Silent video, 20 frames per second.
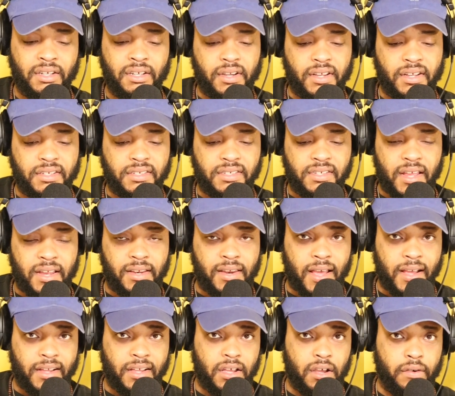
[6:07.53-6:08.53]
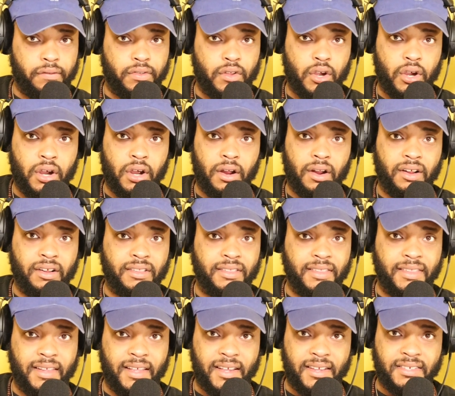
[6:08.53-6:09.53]
If you look at state.gov, there
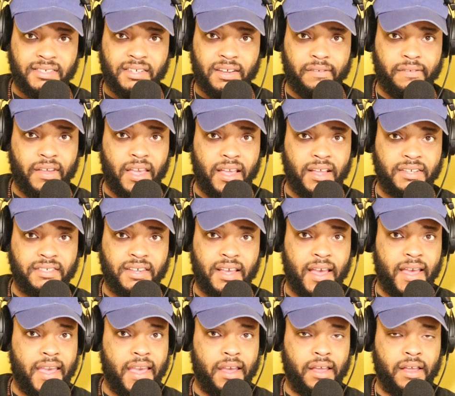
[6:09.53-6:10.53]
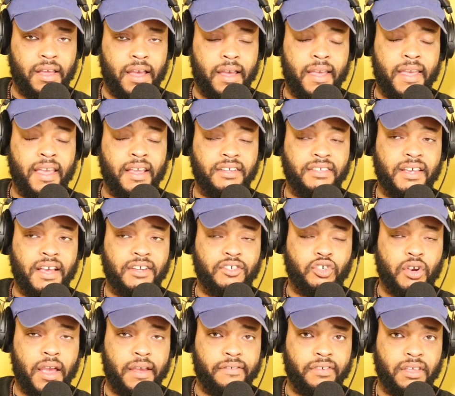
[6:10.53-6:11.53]
are a list of
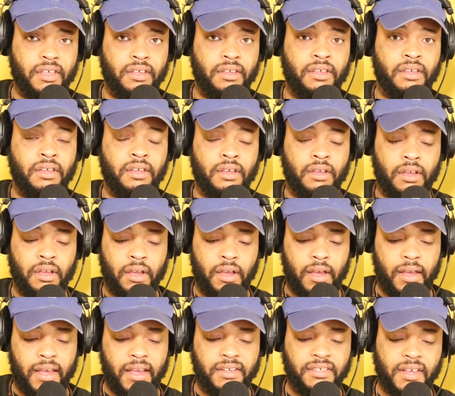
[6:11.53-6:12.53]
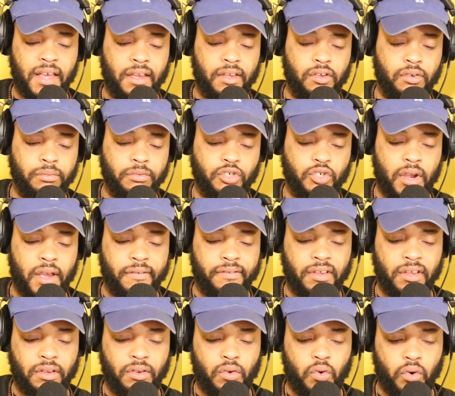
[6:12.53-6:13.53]
anti-trafficking,
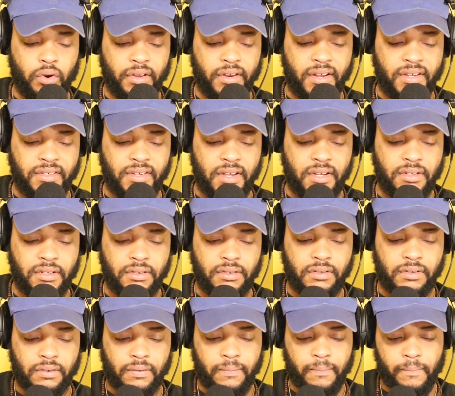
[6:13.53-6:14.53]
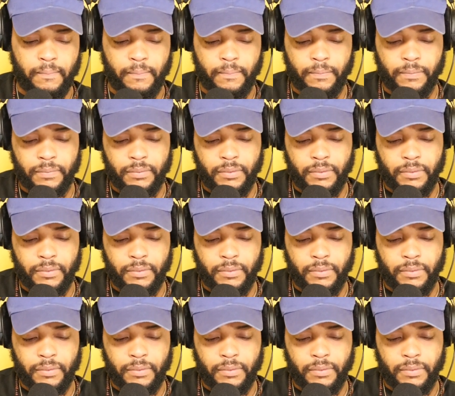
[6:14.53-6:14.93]
anti-human trafficking organizations.